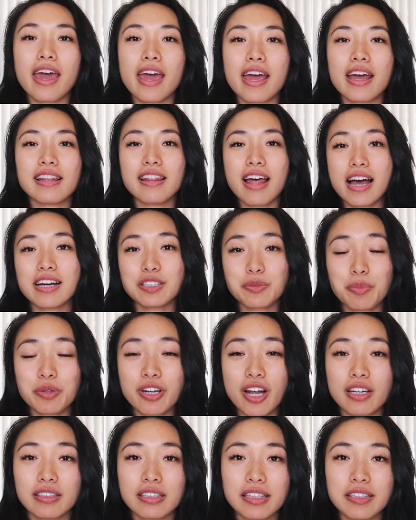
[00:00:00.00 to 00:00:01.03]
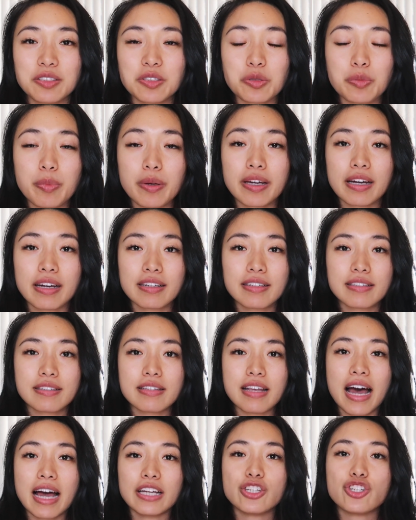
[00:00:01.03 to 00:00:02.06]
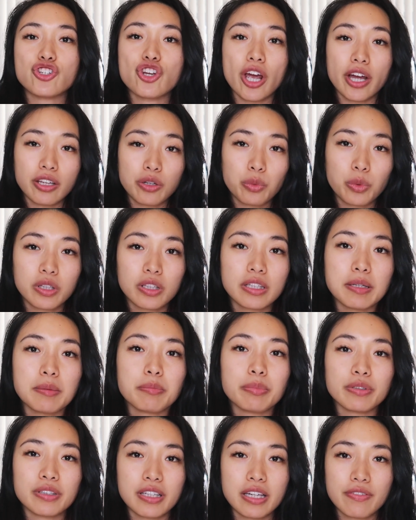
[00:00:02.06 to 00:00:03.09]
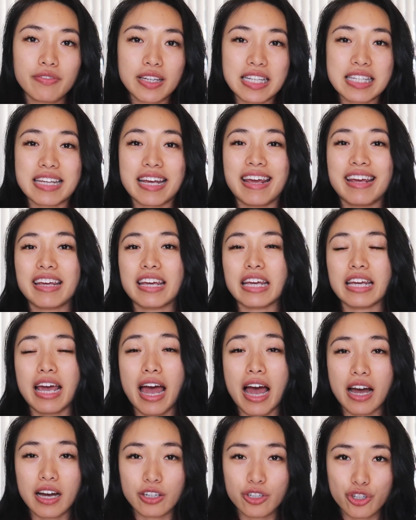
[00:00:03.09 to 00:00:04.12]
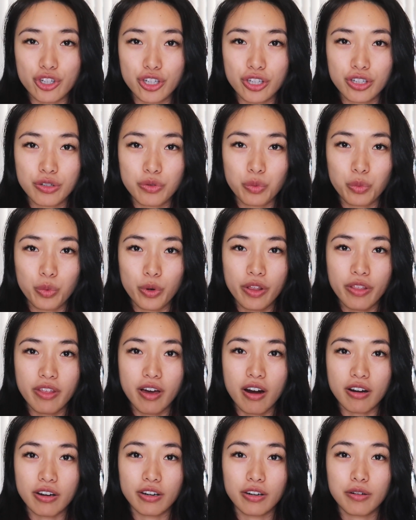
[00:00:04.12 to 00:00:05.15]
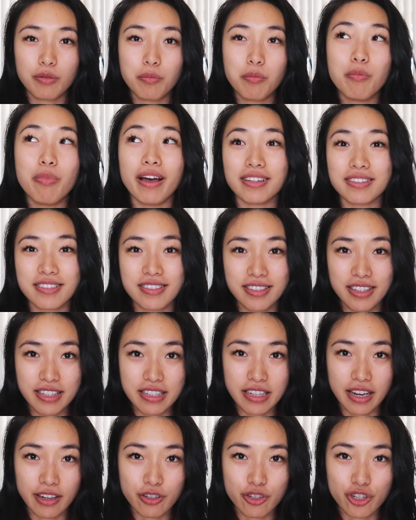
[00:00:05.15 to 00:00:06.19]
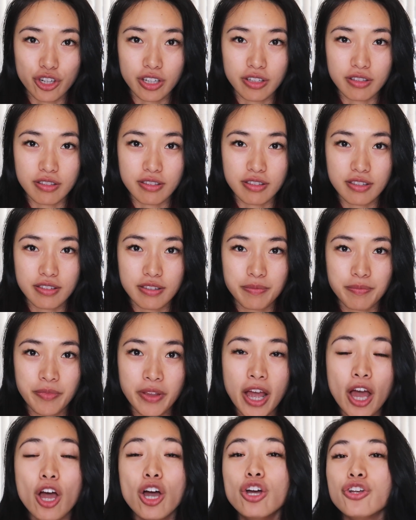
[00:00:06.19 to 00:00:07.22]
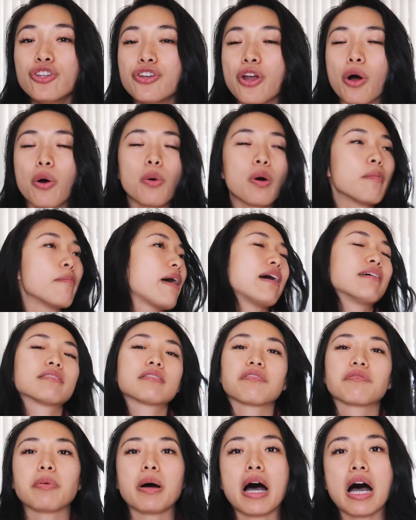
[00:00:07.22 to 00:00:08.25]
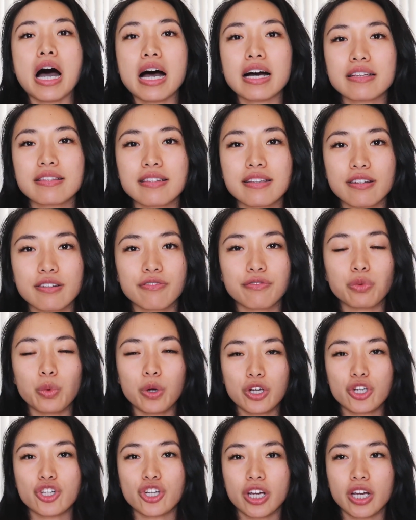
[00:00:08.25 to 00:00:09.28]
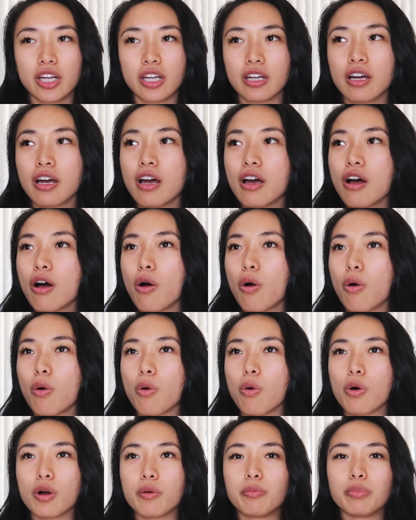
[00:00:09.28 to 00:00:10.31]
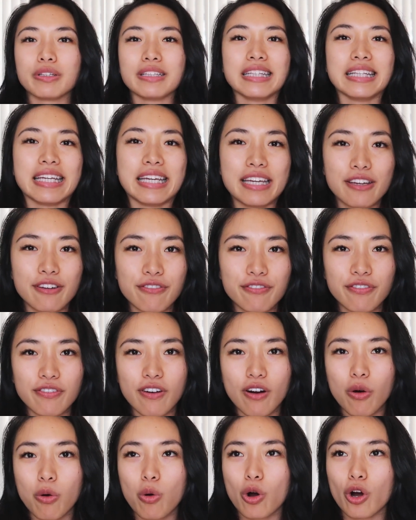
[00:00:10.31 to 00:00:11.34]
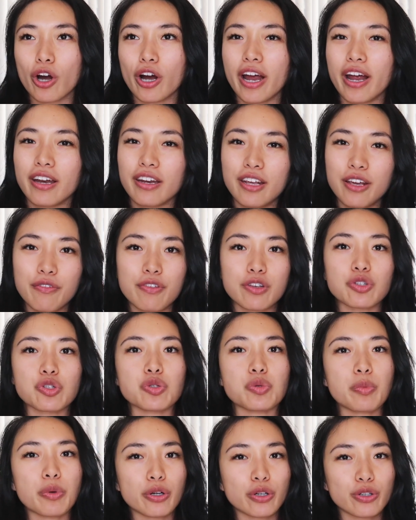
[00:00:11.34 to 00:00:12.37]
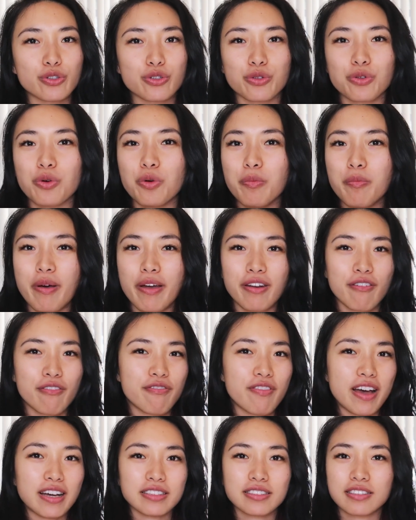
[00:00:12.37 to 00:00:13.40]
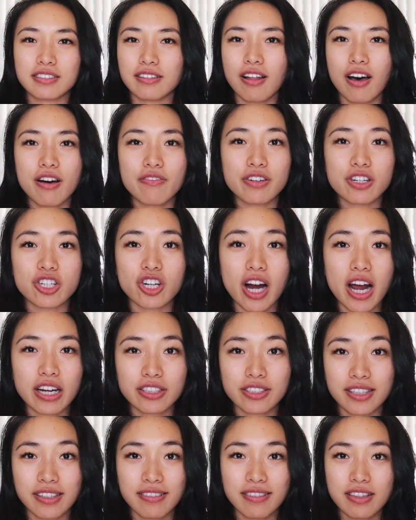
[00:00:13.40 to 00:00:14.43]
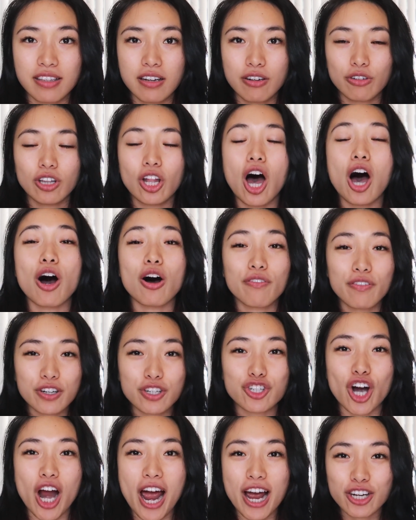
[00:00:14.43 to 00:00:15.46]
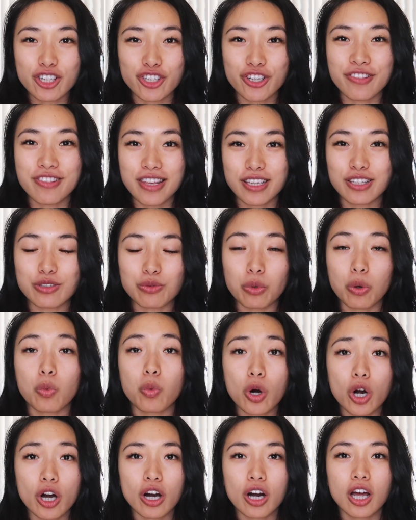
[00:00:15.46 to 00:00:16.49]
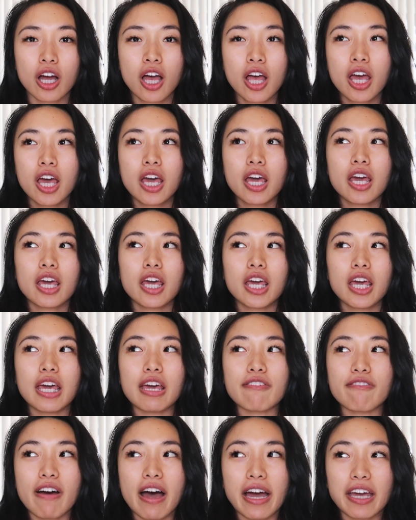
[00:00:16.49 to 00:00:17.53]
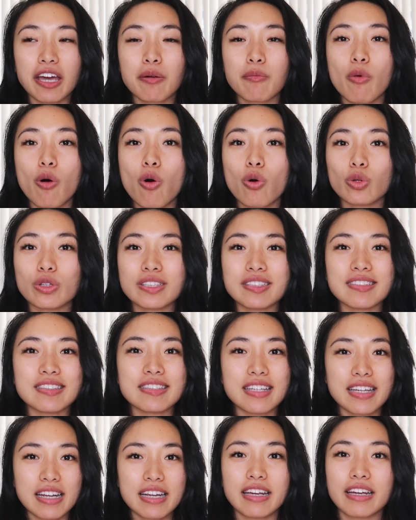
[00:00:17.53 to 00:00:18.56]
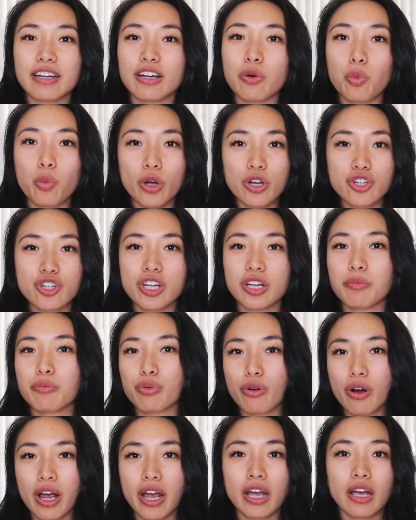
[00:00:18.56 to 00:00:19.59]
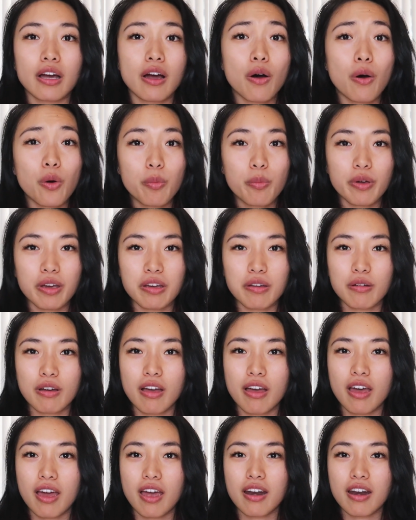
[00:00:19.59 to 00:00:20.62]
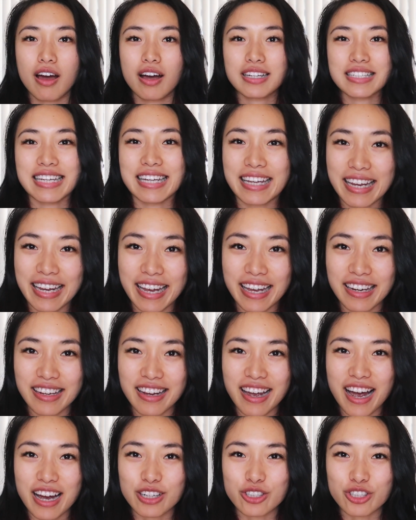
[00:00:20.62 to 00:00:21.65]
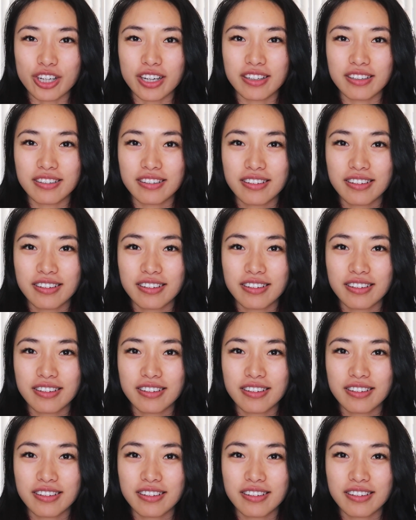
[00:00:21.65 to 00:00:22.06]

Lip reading: And last but not least, because I genuinely believe in taking action with our best intentions. No amount of positive wishing or belief or any of the spiritual manifest law of attraction things will work if I am only sitting here wishing, praying, hoping, and not taking any action.